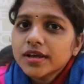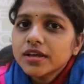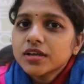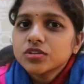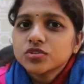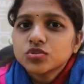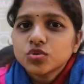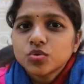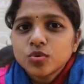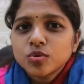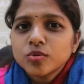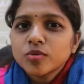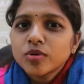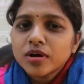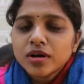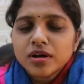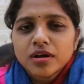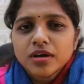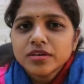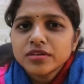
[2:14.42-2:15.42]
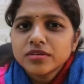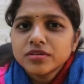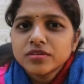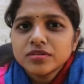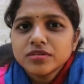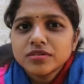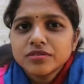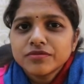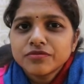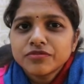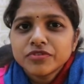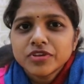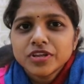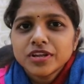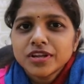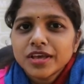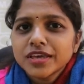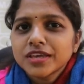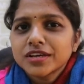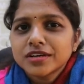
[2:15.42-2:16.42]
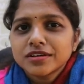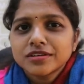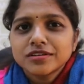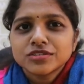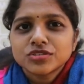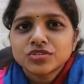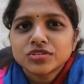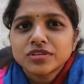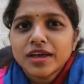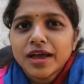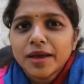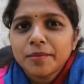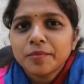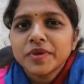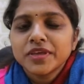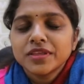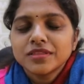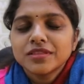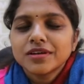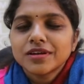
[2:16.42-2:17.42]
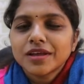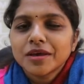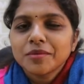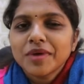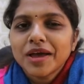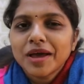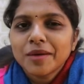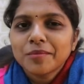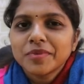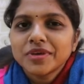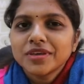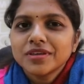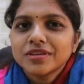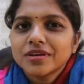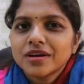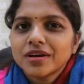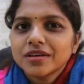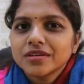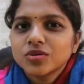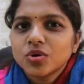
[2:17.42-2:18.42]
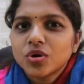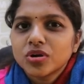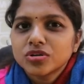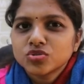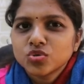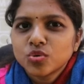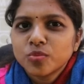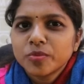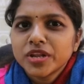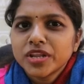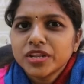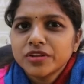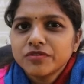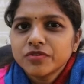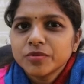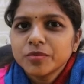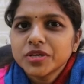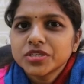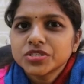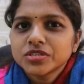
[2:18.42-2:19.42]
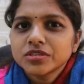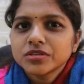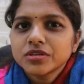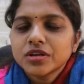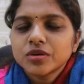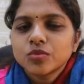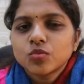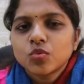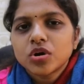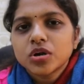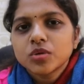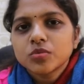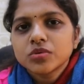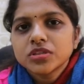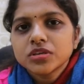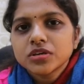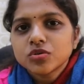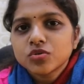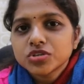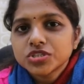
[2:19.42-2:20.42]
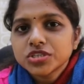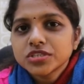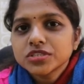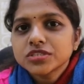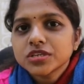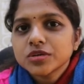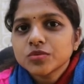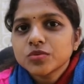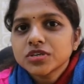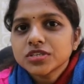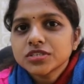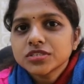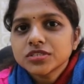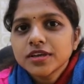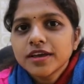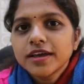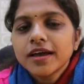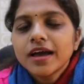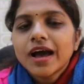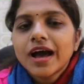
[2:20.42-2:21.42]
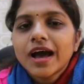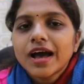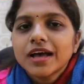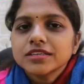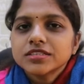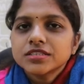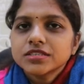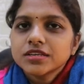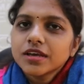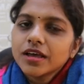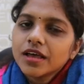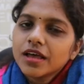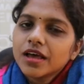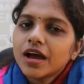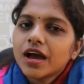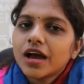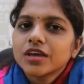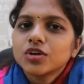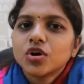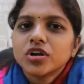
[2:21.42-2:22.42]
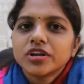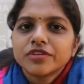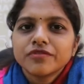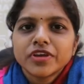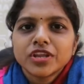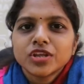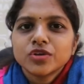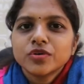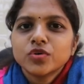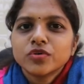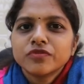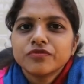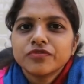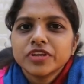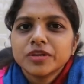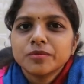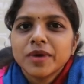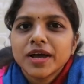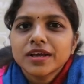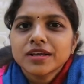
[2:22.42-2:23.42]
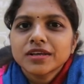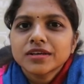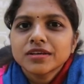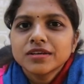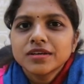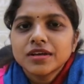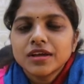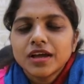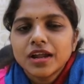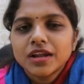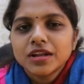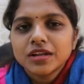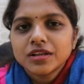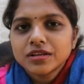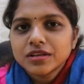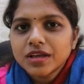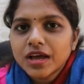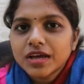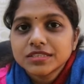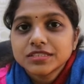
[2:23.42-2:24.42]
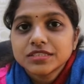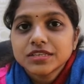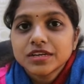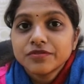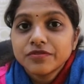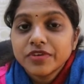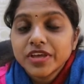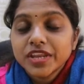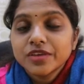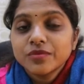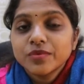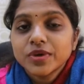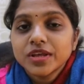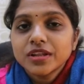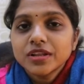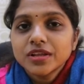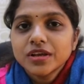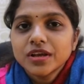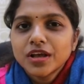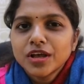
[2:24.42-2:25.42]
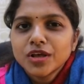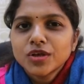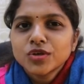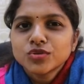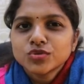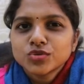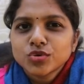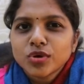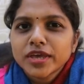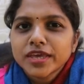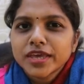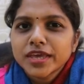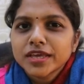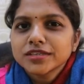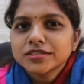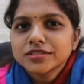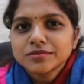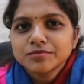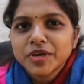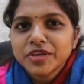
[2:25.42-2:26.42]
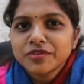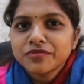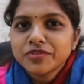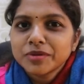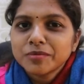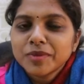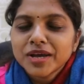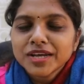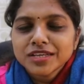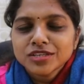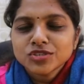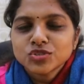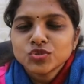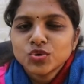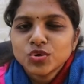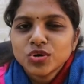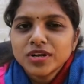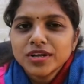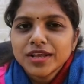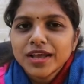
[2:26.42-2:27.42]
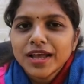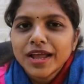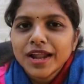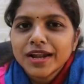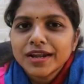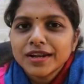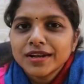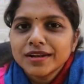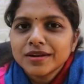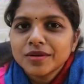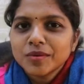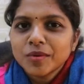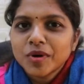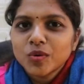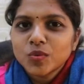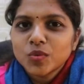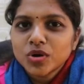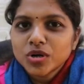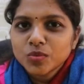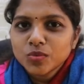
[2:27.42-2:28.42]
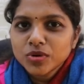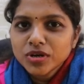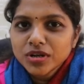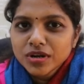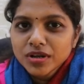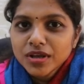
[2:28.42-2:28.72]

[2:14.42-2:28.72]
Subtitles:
So I feel like I'm happy I got so many information, and whatever the questions I was asked, I got a very good feedback and answered very well. So I guess my feedback is good, and whatever